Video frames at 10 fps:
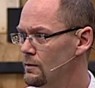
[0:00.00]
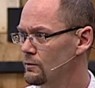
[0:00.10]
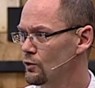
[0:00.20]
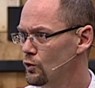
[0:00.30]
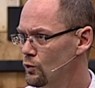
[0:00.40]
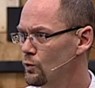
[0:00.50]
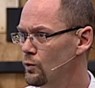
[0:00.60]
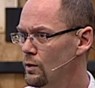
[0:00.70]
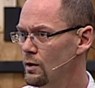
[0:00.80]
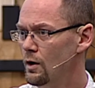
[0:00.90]
So,
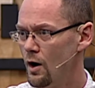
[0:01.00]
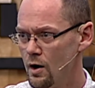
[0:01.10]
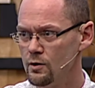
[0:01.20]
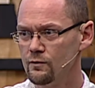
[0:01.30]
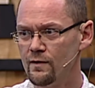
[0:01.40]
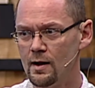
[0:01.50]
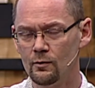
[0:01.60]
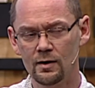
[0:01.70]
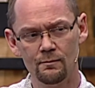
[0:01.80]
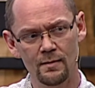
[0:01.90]
who are you
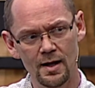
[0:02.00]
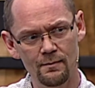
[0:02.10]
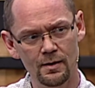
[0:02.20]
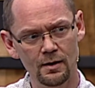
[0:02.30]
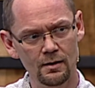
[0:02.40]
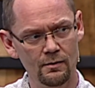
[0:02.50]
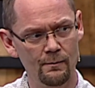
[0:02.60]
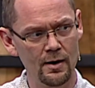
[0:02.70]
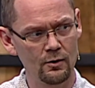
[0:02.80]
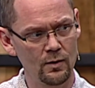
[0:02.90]
following? And maybe the
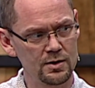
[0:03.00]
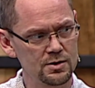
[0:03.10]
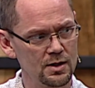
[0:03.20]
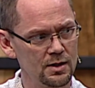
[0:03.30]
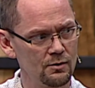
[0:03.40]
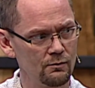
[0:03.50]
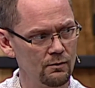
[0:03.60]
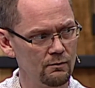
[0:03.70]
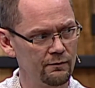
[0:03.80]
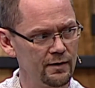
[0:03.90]
better question then to re-
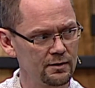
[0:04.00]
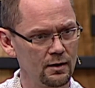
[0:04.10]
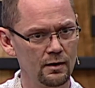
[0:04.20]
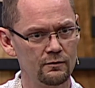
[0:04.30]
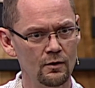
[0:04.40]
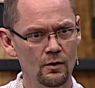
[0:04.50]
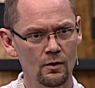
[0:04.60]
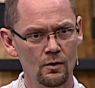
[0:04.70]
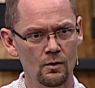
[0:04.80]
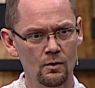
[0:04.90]
reflect on is
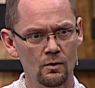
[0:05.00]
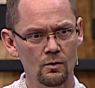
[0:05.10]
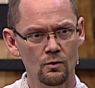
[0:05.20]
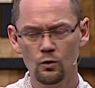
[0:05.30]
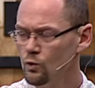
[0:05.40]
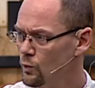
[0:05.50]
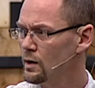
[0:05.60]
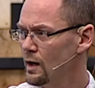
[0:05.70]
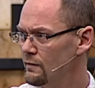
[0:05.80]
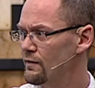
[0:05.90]
who
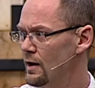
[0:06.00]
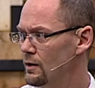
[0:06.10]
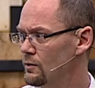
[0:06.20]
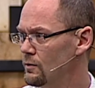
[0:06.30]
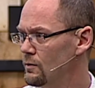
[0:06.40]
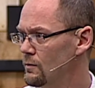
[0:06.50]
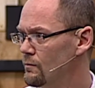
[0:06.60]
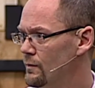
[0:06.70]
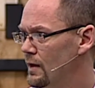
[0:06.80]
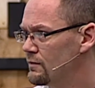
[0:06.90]
will I follow?
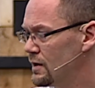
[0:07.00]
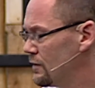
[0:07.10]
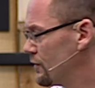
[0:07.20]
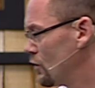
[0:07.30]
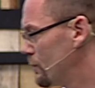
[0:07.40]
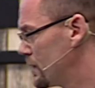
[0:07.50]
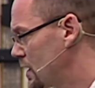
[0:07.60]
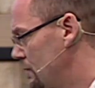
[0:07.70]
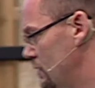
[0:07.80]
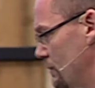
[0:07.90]
as the Ethiopian came to